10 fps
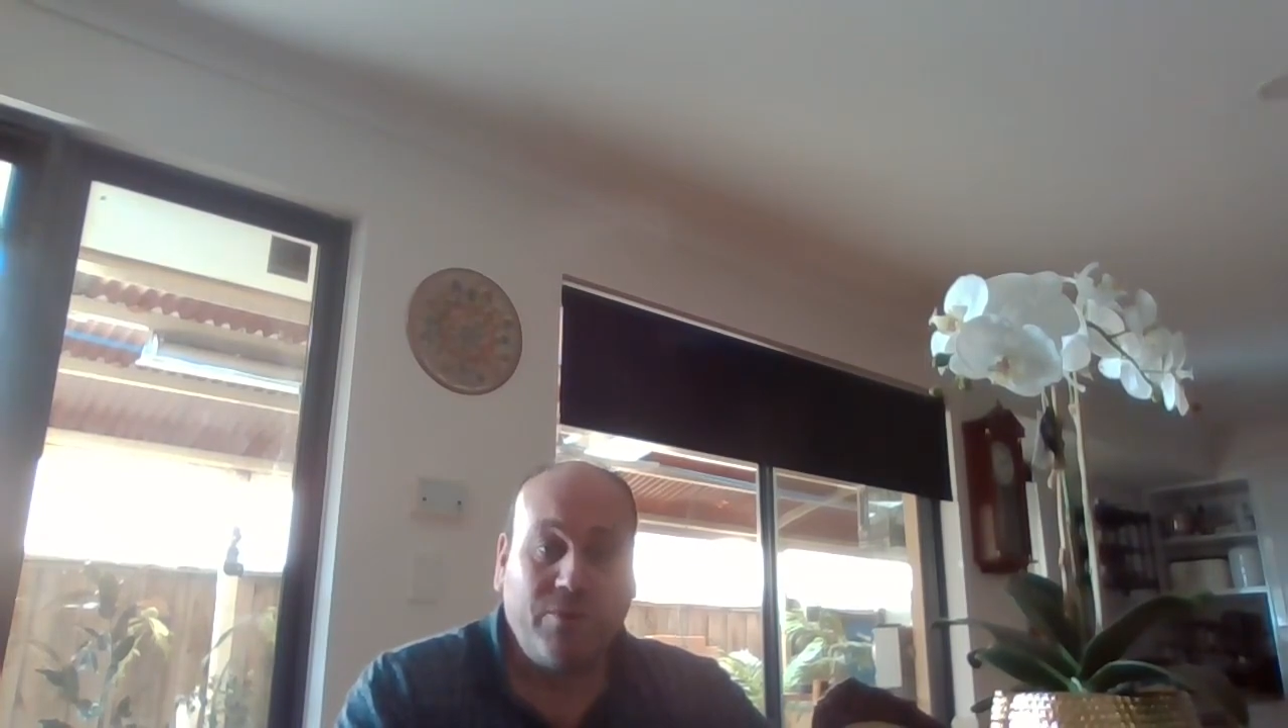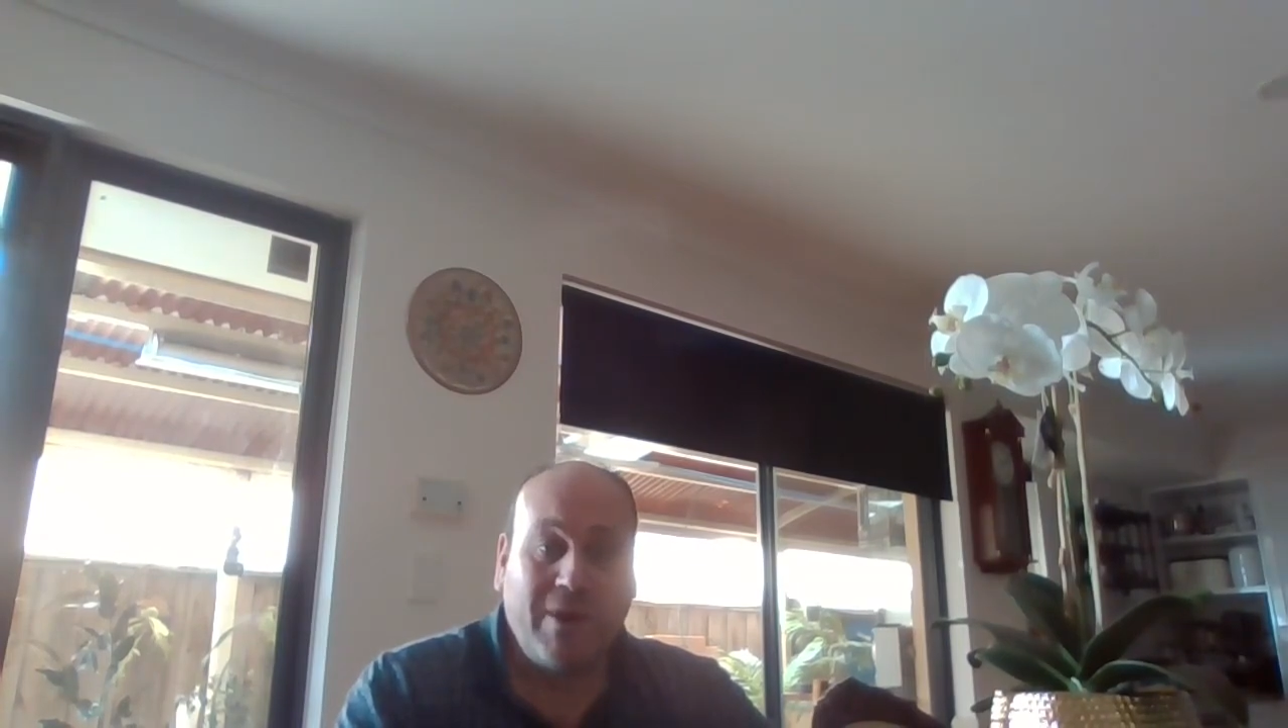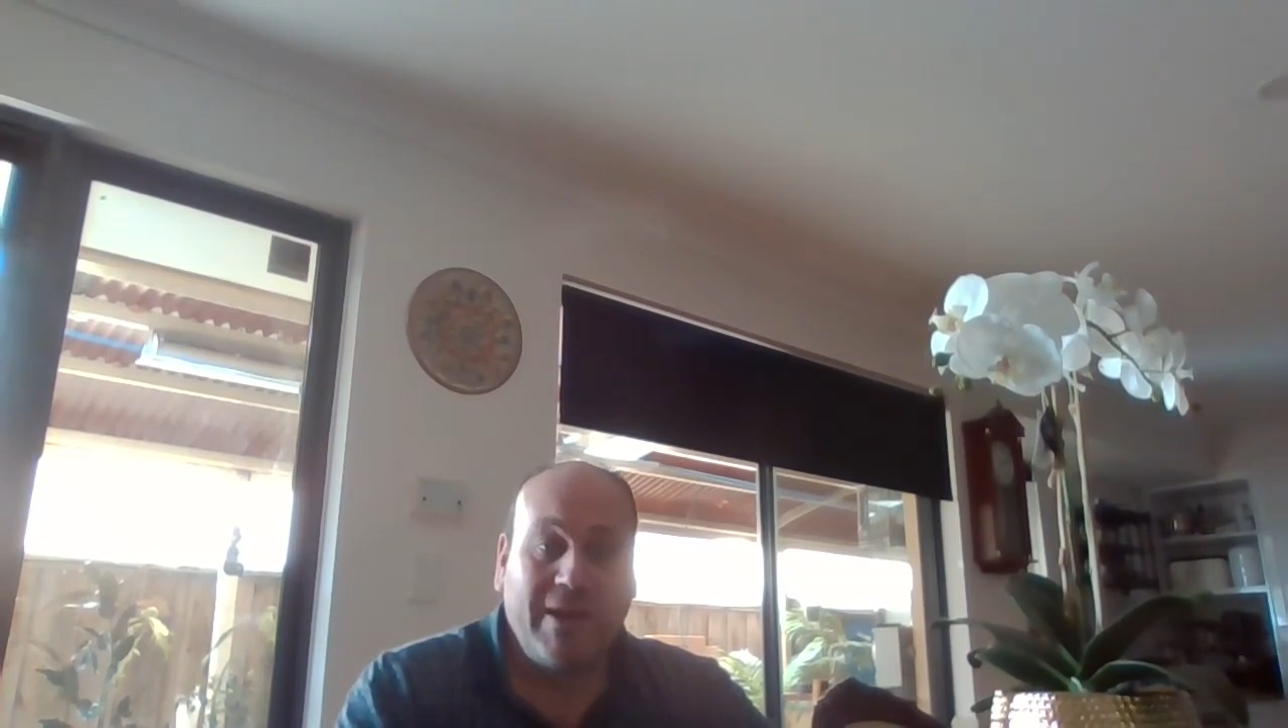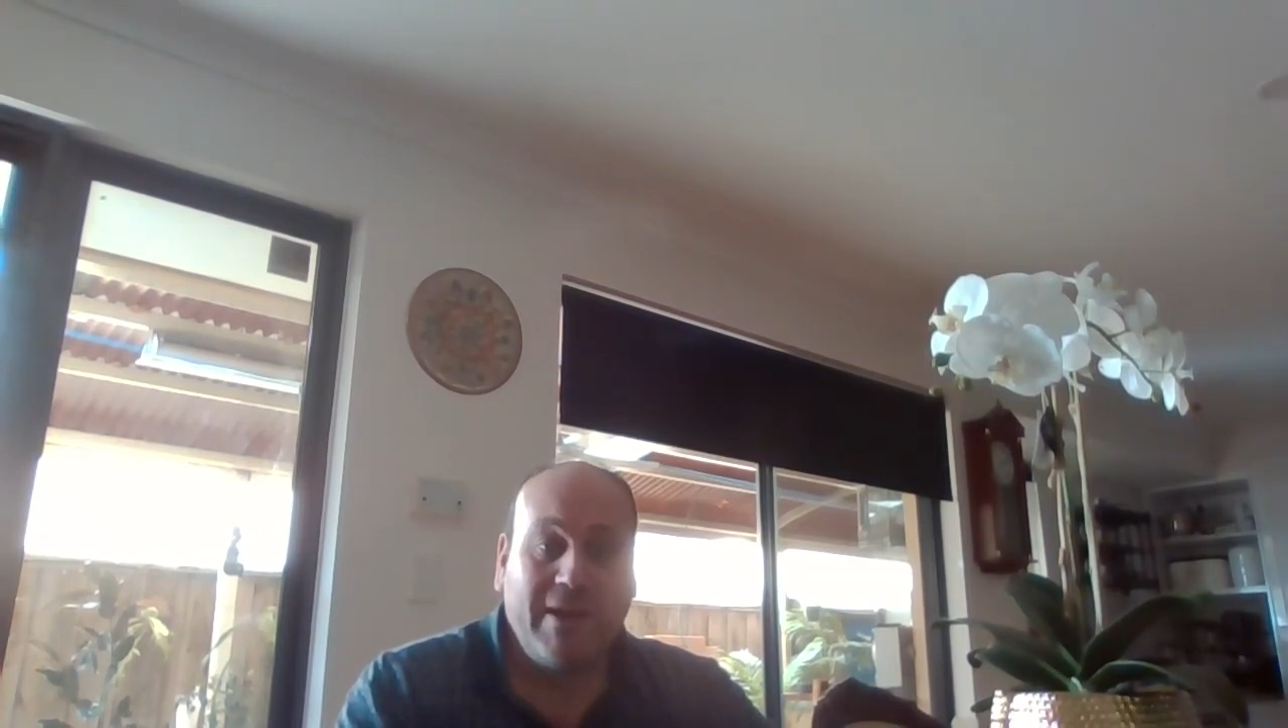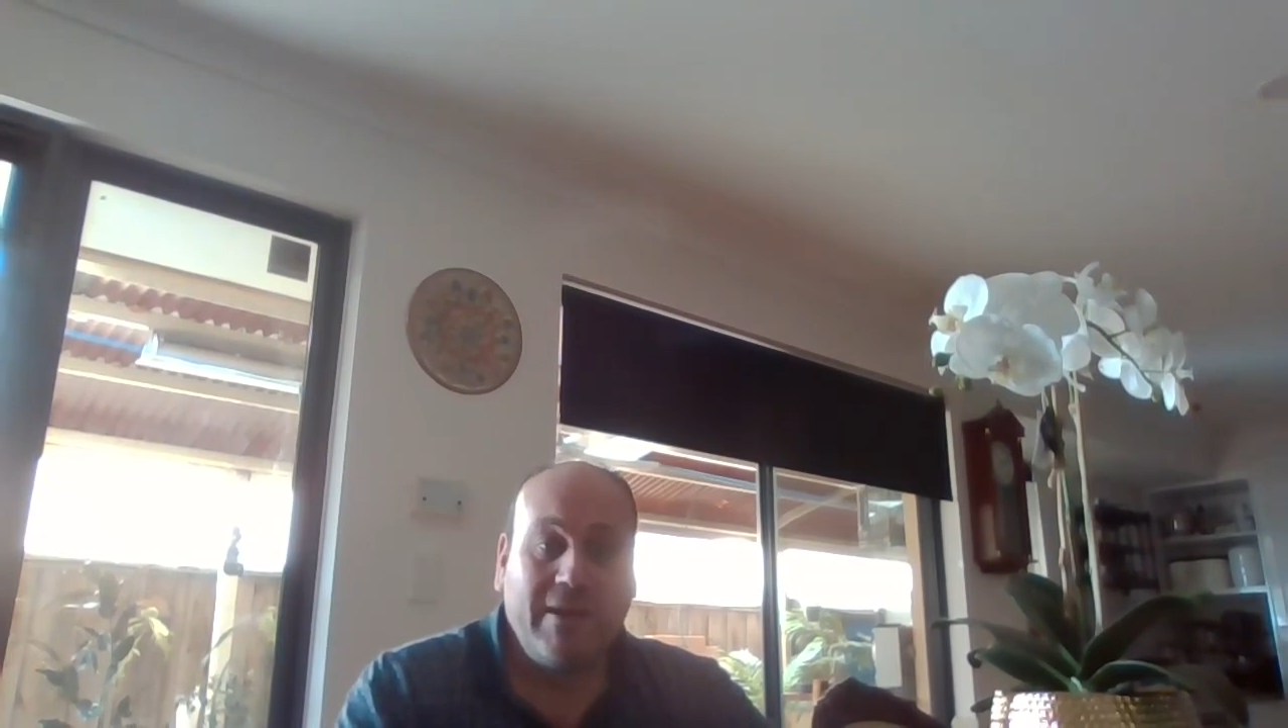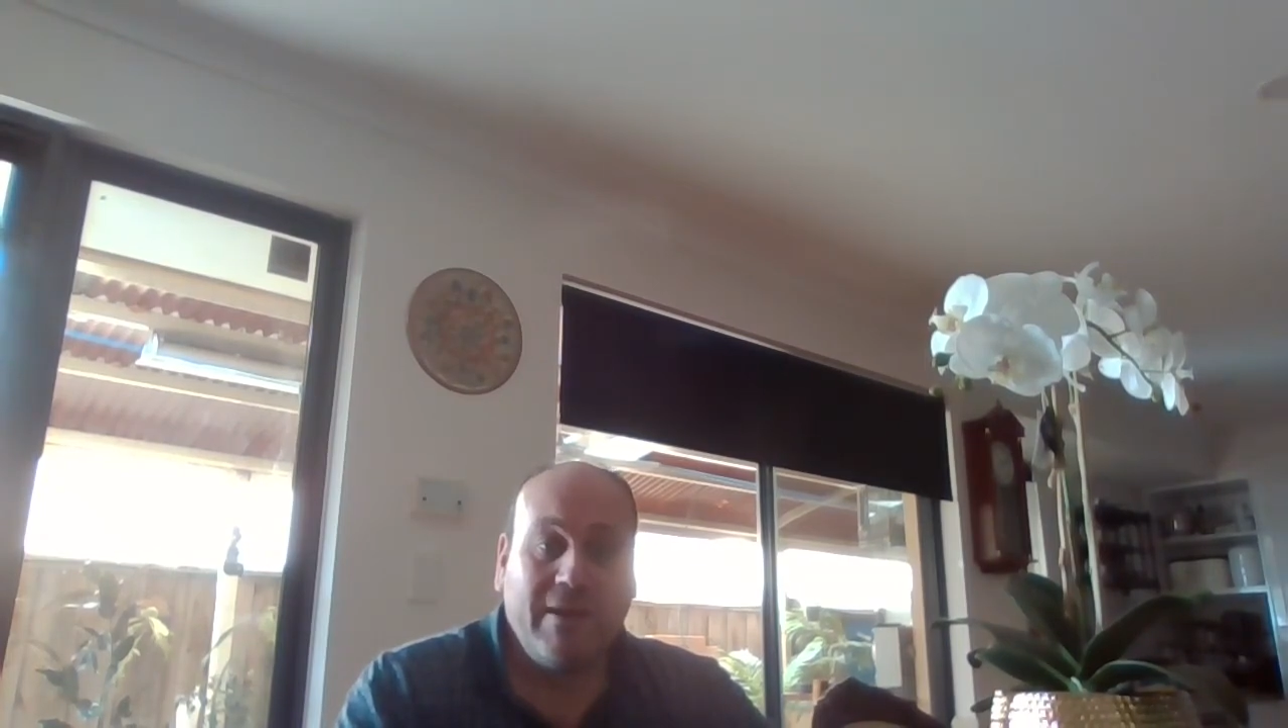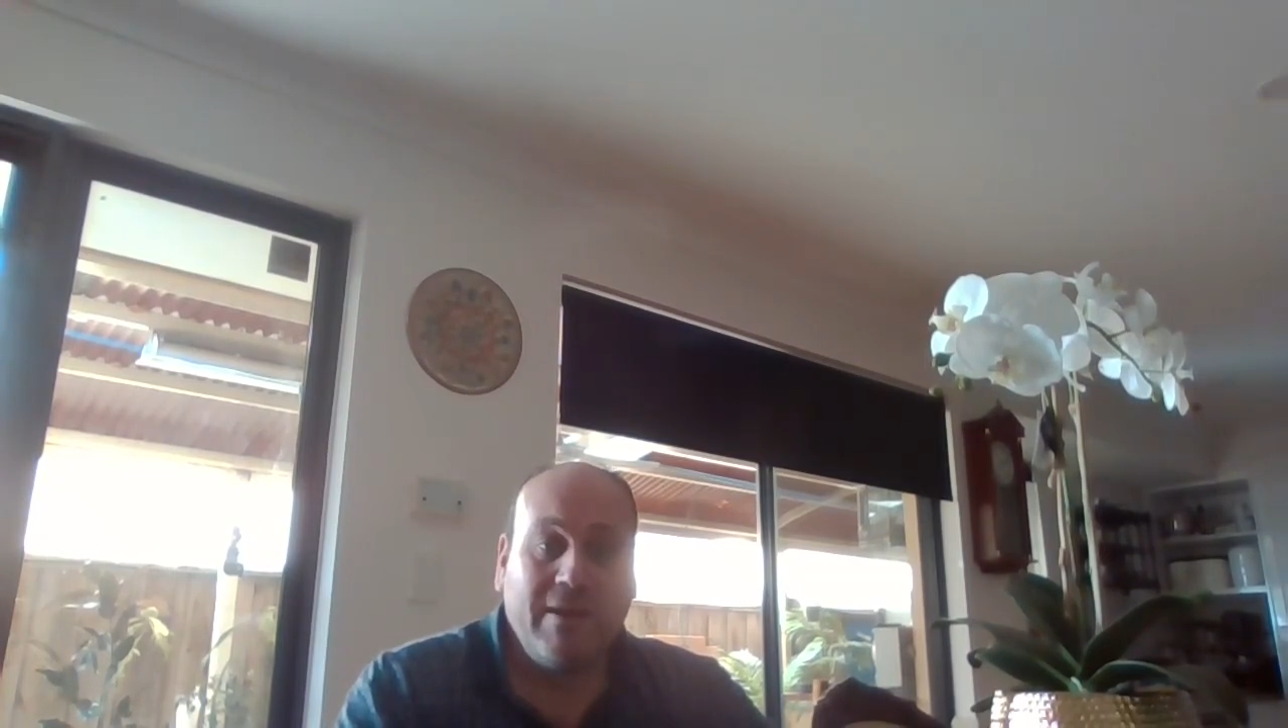way.